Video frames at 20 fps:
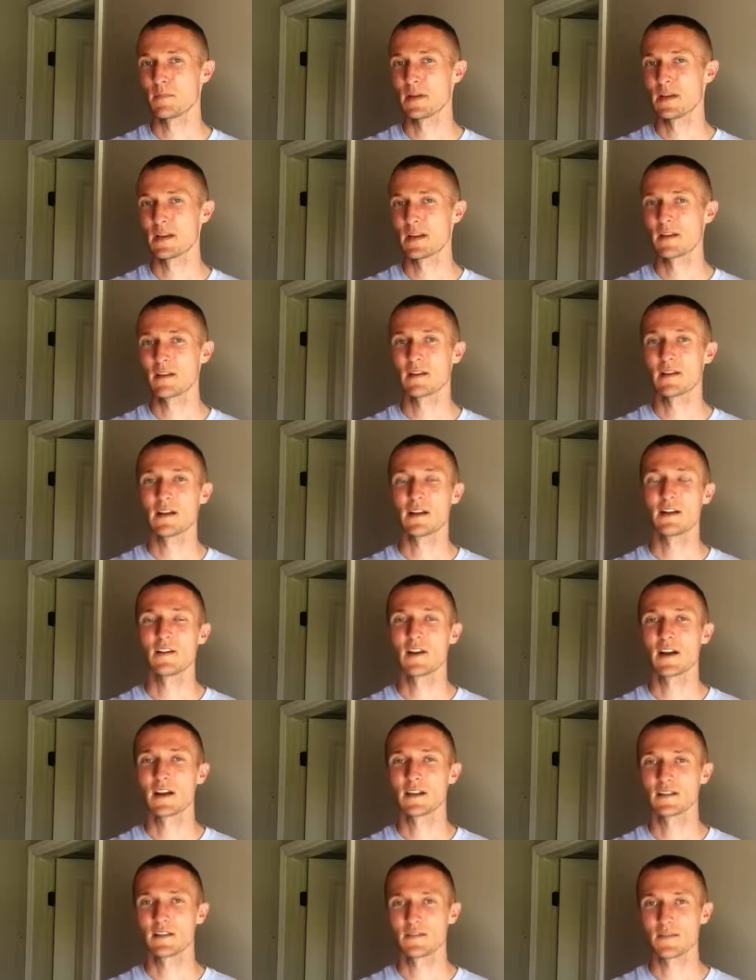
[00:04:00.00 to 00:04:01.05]
being an
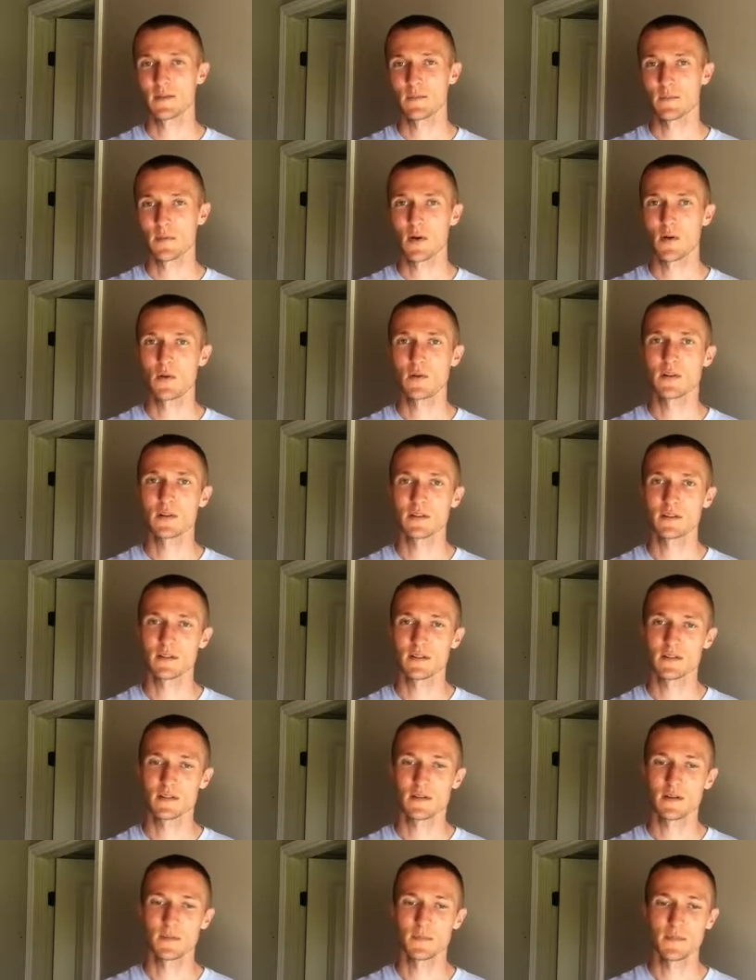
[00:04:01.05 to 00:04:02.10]
interactive component,
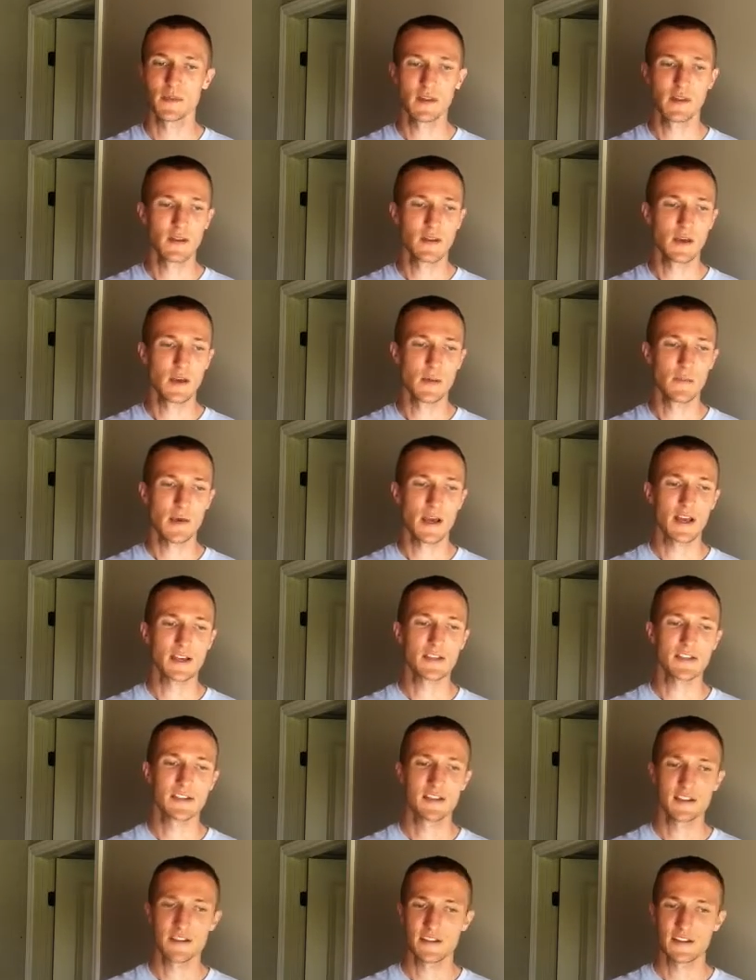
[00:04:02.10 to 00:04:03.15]

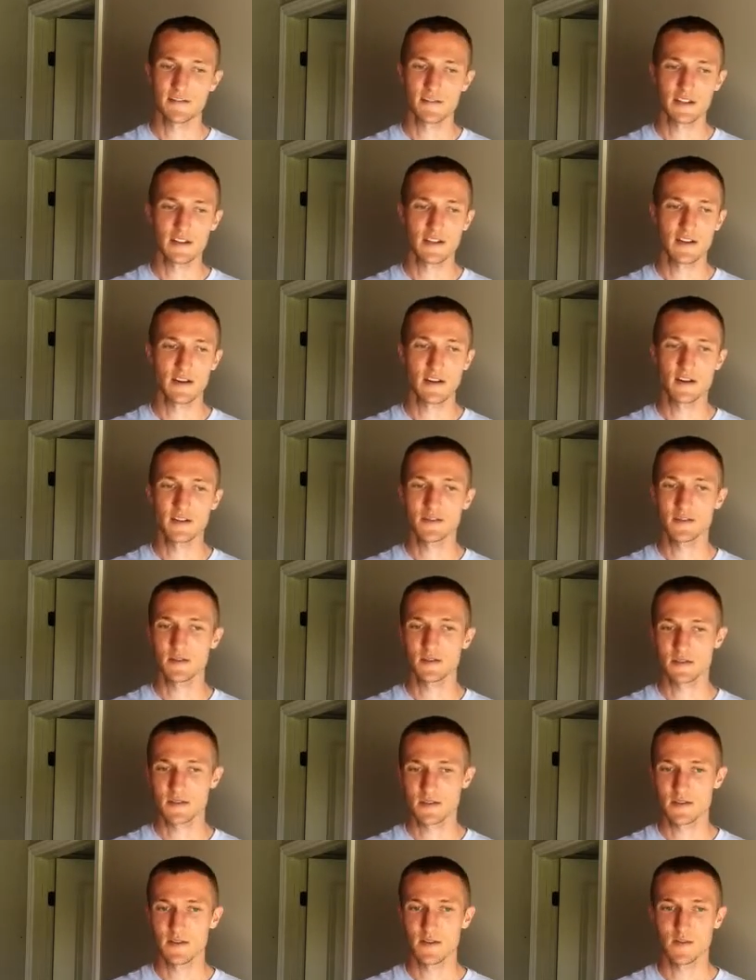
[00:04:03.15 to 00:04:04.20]
imaginatively, and also
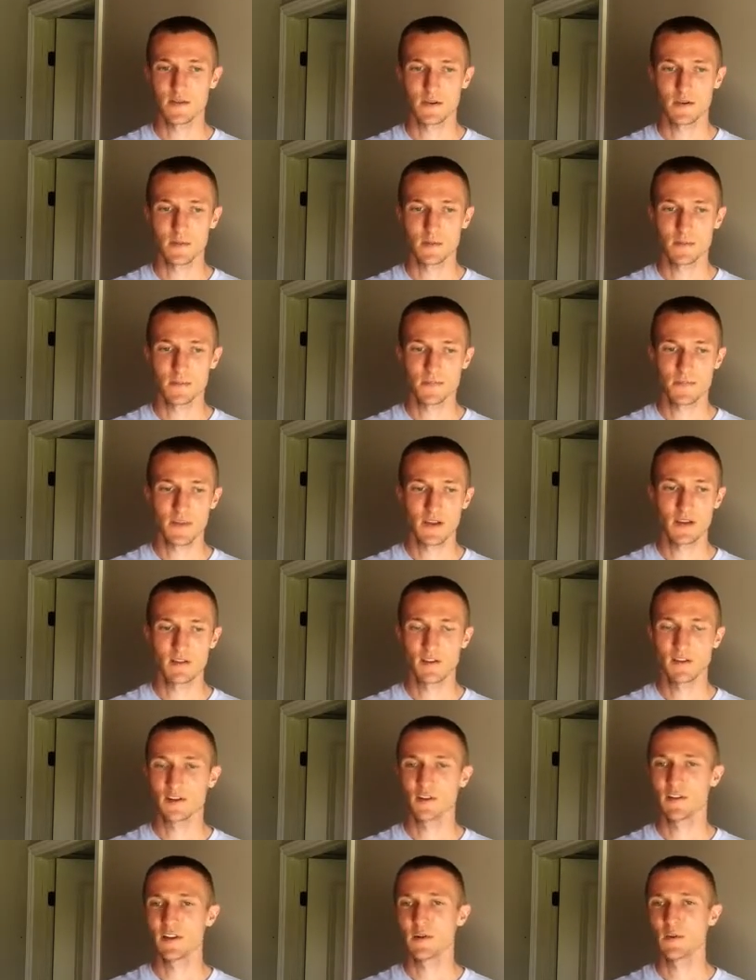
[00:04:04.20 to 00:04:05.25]
to
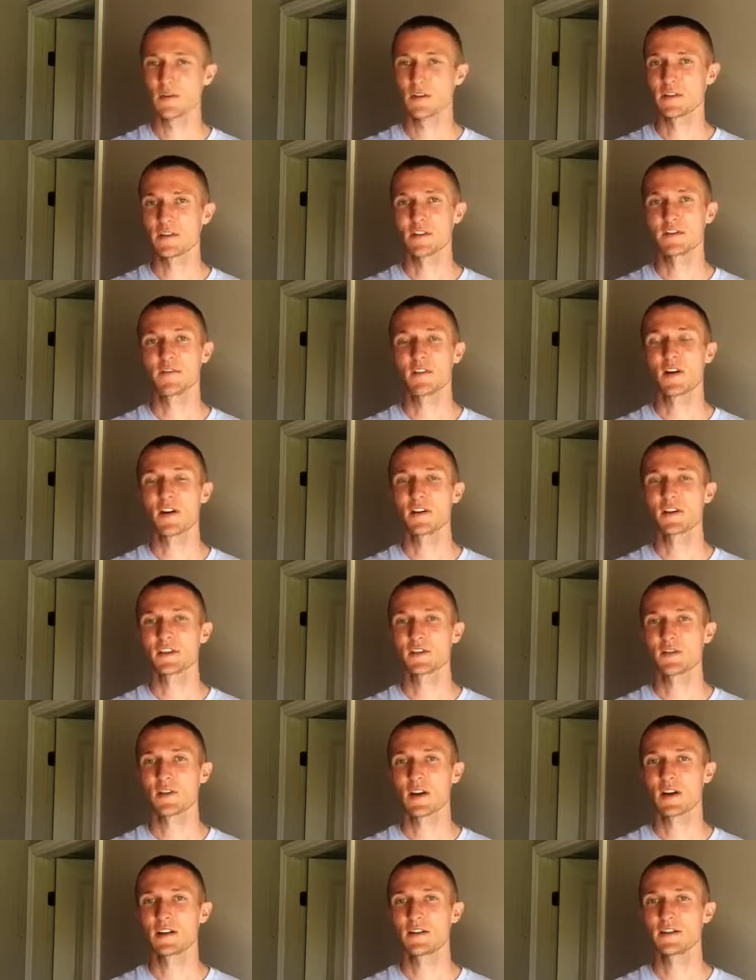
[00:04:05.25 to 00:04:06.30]
literally, with as far as
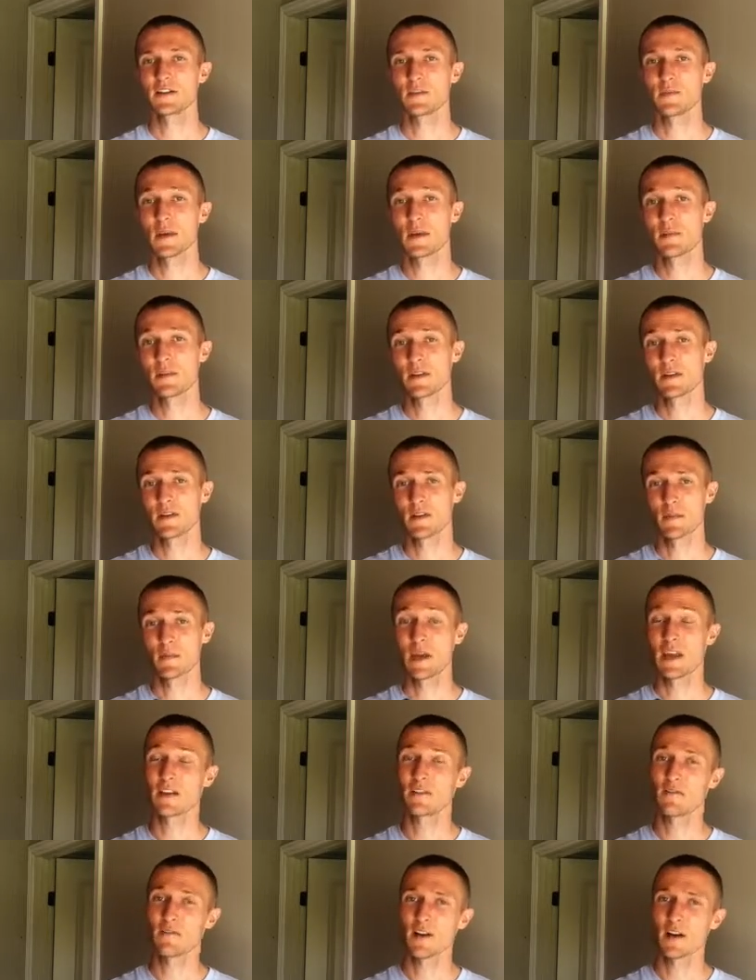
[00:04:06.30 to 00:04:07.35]
trying to maybe
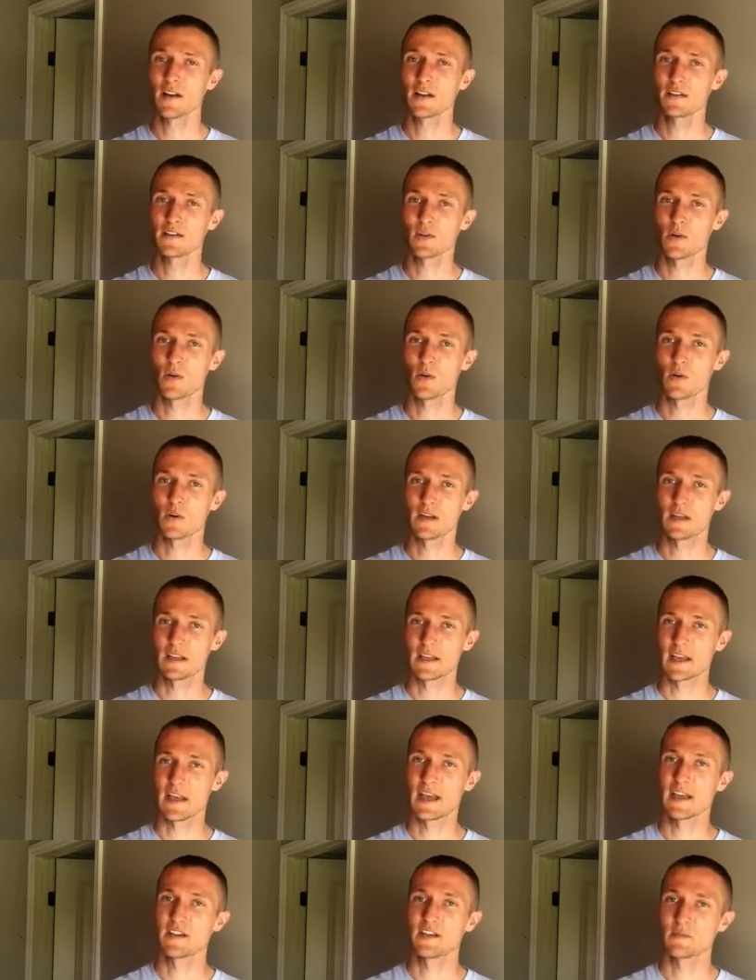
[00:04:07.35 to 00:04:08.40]
make friends or
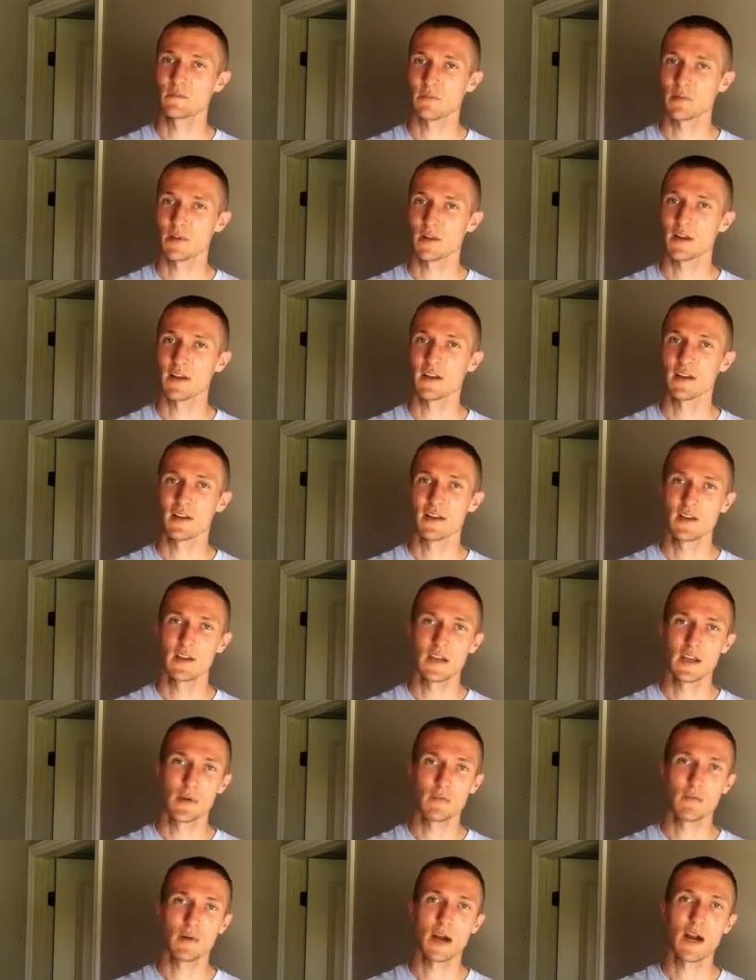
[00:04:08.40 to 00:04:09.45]
engage in play,
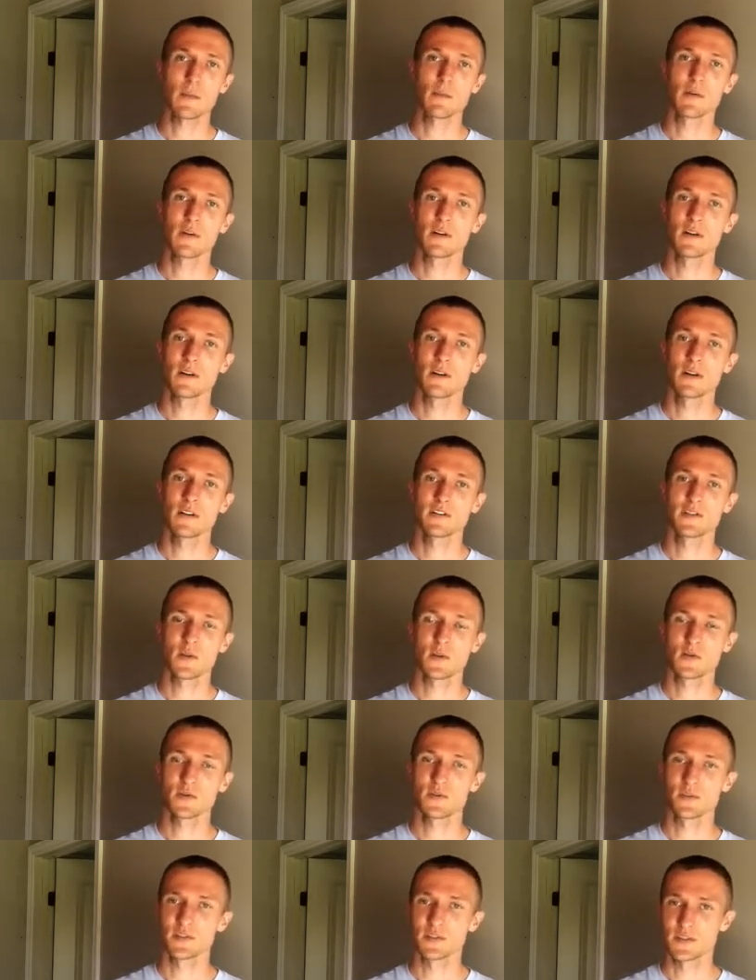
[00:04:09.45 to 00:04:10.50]
and proper
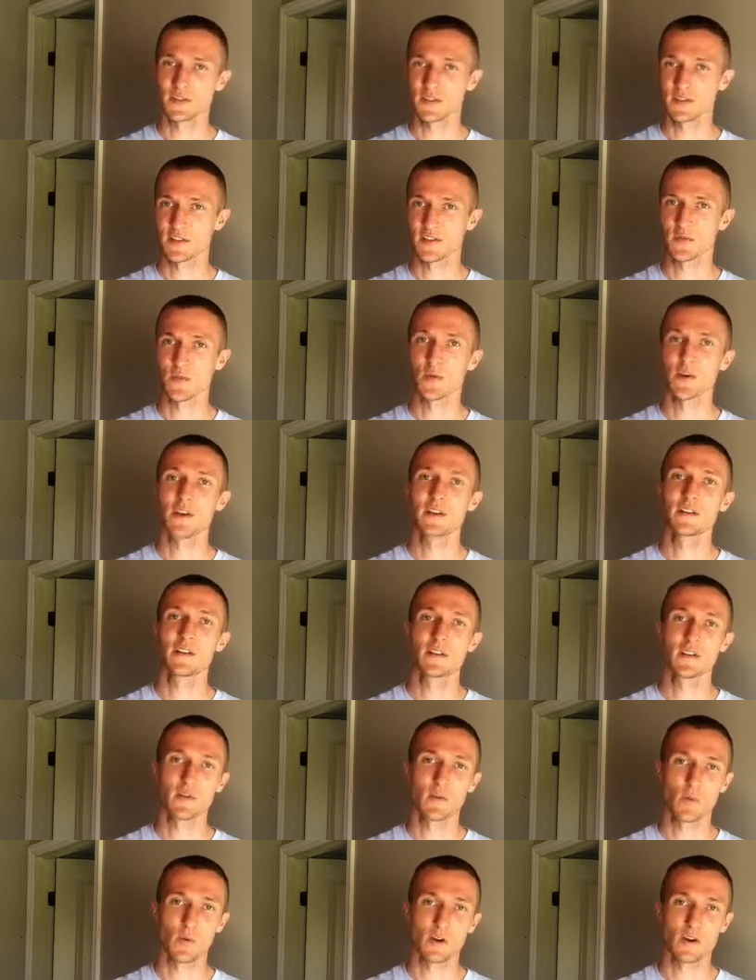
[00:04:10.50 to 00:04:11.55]
social skills when
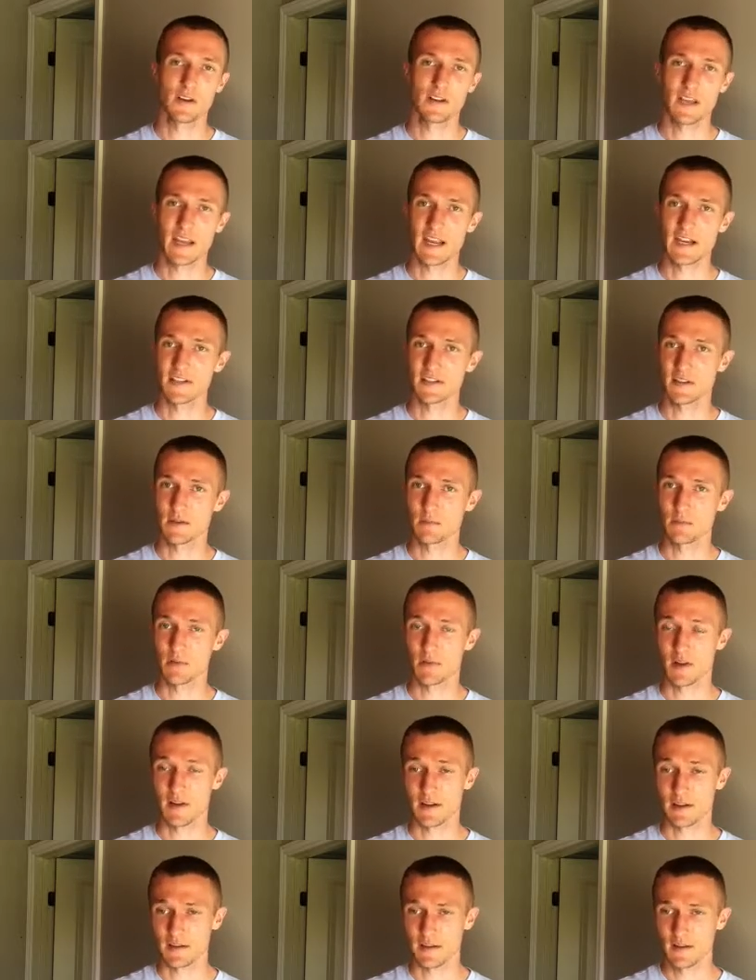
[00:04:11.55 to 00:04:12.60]
we're engaged in
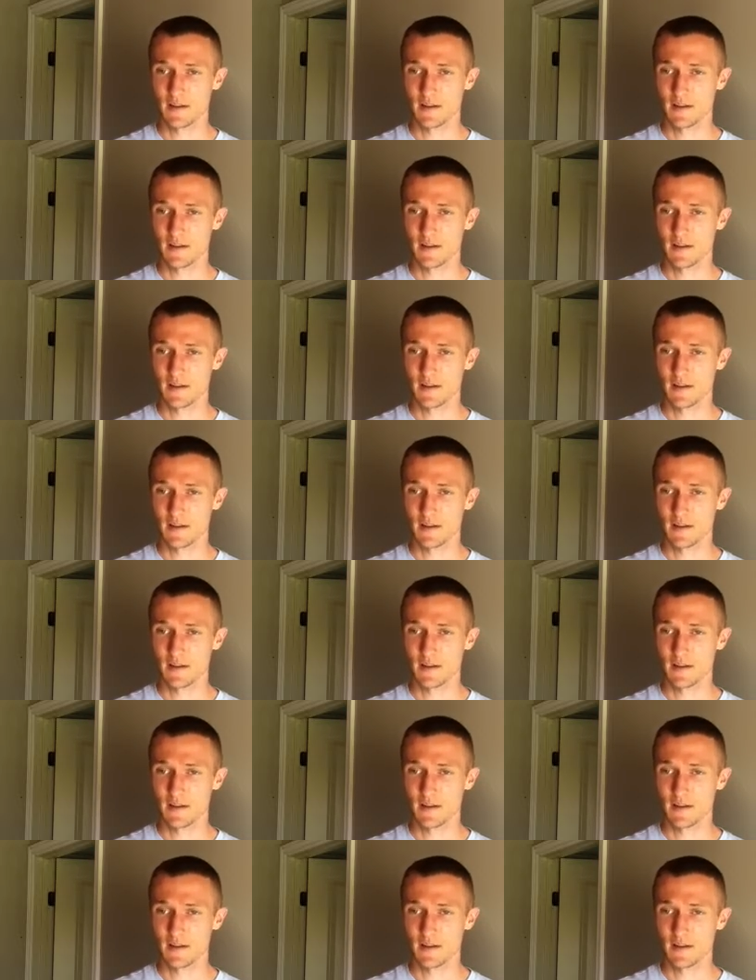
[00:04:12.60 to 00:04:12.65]
play,